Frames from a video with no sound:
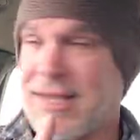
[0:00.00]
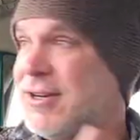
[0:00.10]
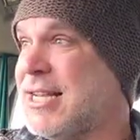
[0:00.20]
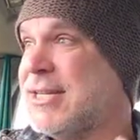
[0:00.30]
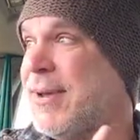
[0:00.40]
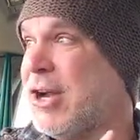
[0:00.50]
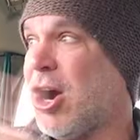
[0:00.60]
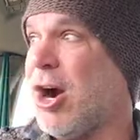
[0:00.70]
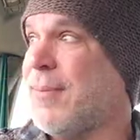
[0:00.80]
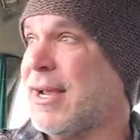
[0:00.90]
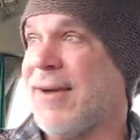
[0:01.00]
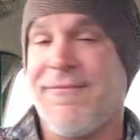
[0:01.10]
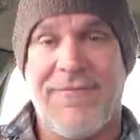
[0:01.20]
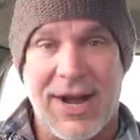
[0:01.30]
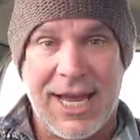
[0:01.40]
There needs to be a karmic
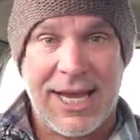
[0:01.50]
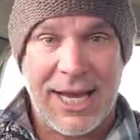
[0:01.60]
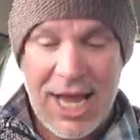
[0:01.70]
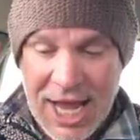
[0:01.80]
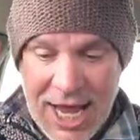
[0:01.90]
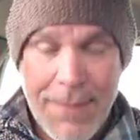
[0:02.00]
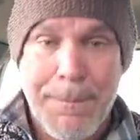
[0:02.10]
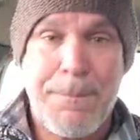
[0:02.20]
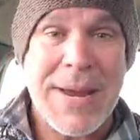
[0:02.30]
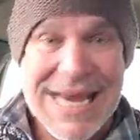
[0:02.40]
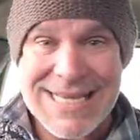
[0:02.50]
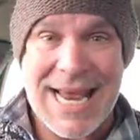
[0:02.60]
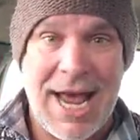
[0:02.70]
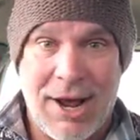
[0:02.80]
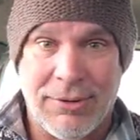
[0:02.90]
fucking beat
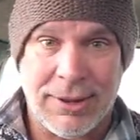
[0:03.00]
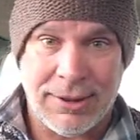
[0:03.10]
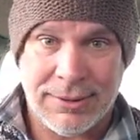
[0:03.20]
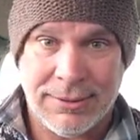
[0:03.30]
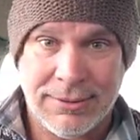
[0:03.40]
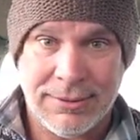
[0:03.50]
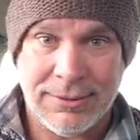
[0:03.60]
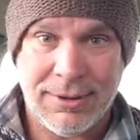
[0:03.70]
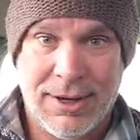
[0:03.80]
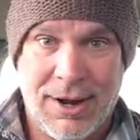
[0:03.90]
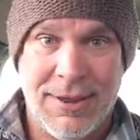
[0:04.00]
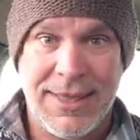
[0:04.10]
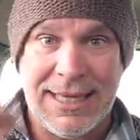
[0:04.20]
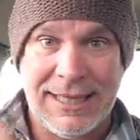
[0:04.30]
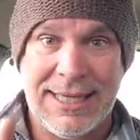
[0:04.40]
down
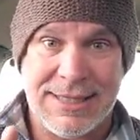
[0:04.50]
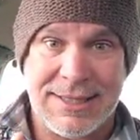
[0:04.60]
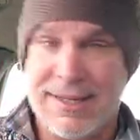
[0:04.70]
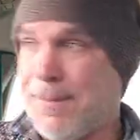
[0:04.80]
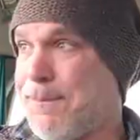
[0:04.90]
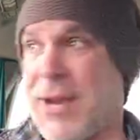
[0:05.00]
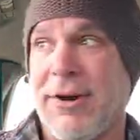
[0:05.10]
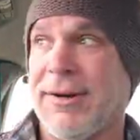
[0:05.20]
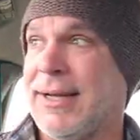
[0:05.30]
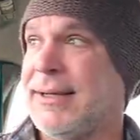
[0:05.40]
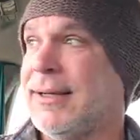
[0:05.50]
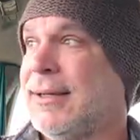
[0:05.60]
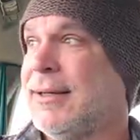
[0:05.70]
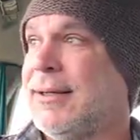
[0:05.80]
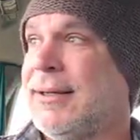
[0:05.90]
on the elites, period.
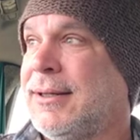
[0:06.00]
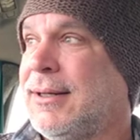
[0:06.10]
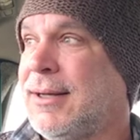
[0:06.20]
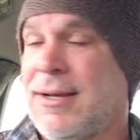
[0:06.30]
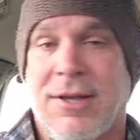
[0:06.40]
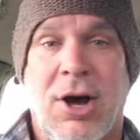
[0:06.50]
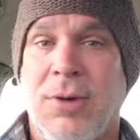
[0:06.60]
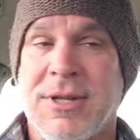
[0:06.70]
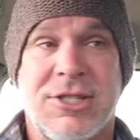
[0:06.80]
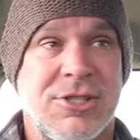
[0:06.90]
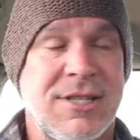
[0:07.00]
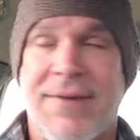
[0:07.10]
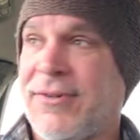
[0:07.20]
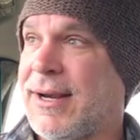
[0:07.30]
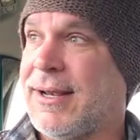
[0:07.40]
The homeless are
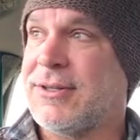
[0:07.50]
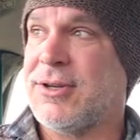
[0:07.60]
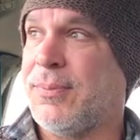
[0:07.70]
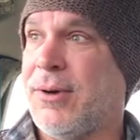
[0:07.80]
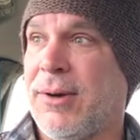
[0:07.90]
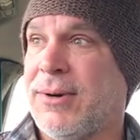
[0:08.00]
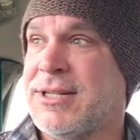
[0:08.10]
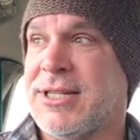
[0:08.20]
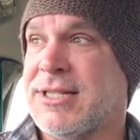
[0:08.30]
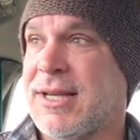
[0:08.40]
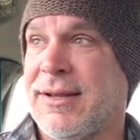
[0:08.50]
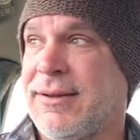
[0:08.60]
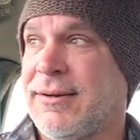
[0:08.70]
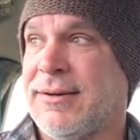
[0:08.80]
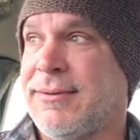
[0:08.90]
suffering to the point where it's just
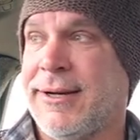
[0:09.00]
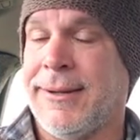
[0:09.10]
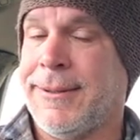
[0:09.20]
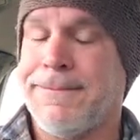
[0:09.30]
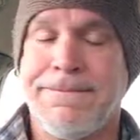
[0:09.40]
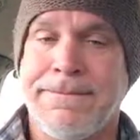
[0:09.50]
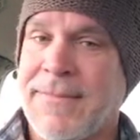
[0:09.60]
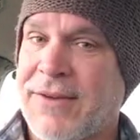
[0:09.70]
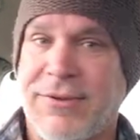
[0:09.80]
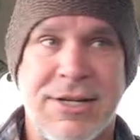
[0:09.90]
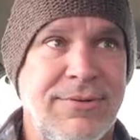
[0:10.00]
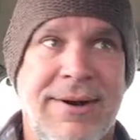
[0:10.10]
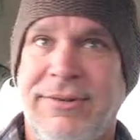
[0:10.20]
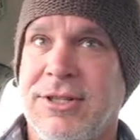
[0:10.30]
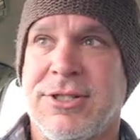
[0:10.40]
gonna, they're, you know, French
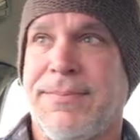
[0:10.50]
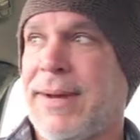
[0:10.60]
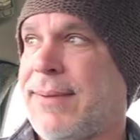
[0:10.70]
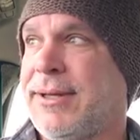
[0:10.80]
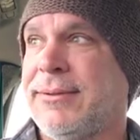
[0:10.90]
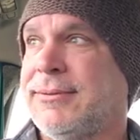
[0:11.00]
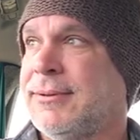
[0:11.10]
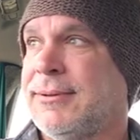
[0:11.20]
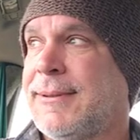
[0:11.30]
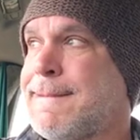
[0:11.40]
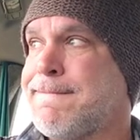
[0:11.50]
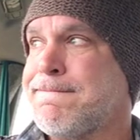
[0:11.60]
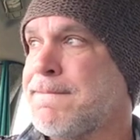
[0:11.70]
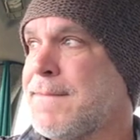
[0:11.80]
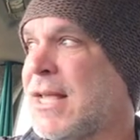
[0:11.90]
Revolution, baby.
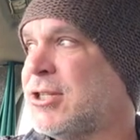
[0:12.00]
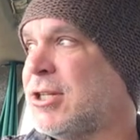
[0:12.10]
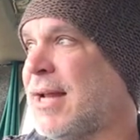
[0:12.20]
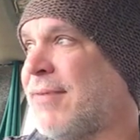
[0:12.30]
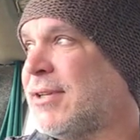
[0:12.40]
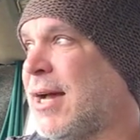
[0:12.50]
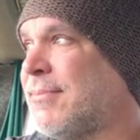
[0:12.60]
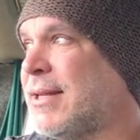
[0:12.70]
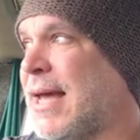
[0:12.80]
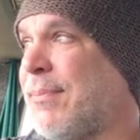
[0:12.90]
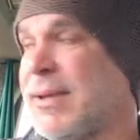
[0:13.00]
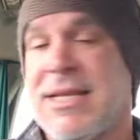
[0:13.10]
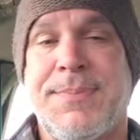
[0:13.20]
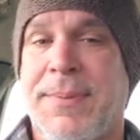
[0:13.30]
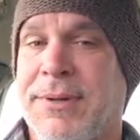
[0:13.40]
It shouldn't have to come to that, but
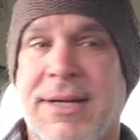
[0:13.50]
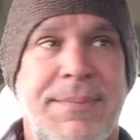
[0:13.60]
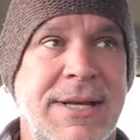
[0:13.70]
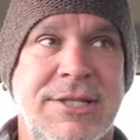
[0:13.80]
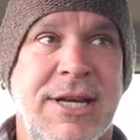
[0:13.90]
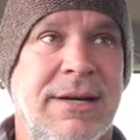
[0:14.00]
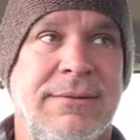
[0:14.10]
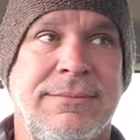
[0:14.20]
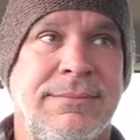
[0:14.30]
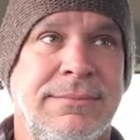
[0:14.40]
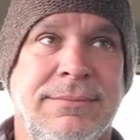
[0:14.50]
these people need to be in jail.